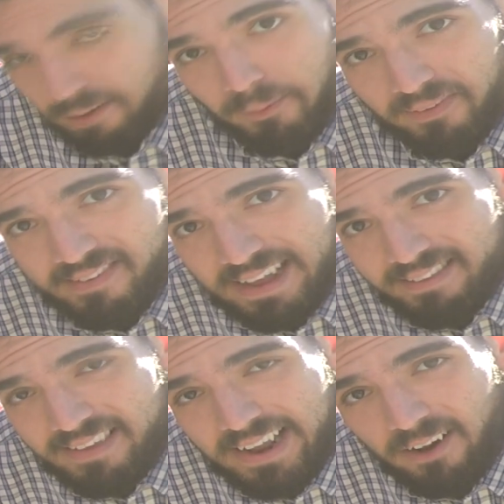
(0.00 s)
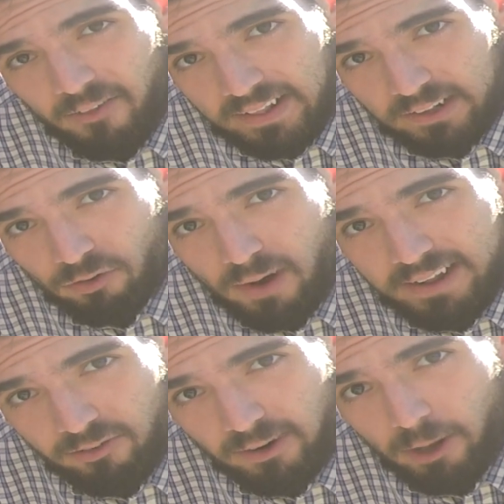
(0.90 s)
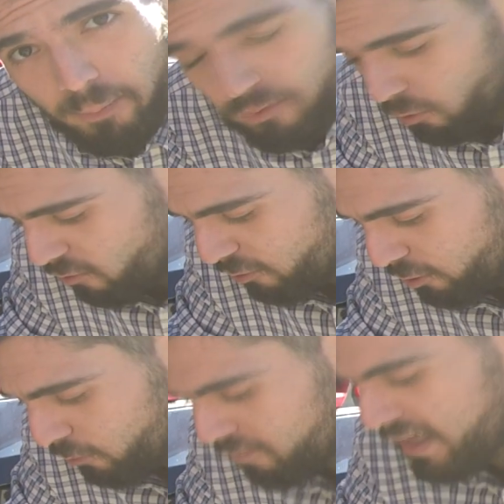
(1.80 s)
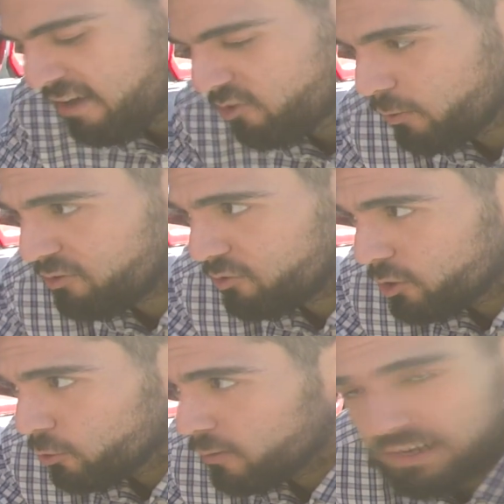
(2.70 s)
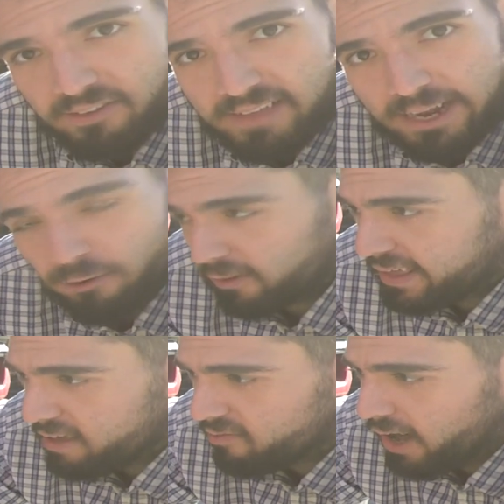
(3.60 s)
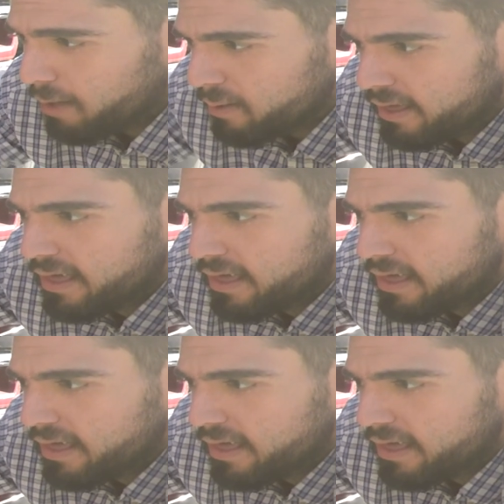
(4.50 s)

not going to be able to sense it, and all the electronics aren't going to open the door for you. So what you do is you take your little key fob,